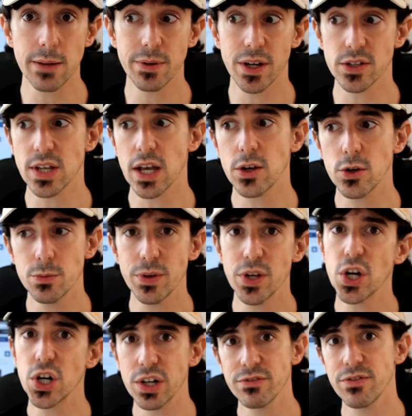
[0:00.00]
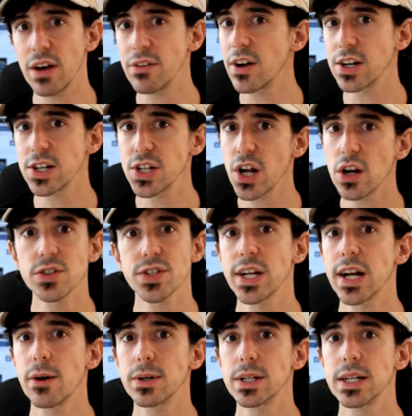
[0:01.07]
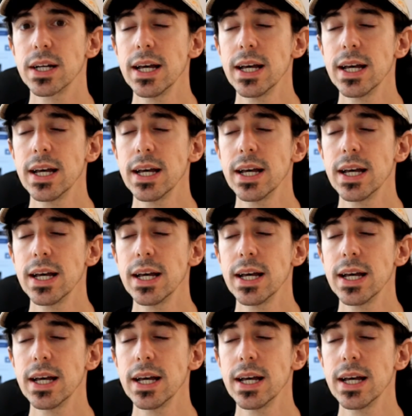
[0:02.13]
Because I could be earning $500 an hour.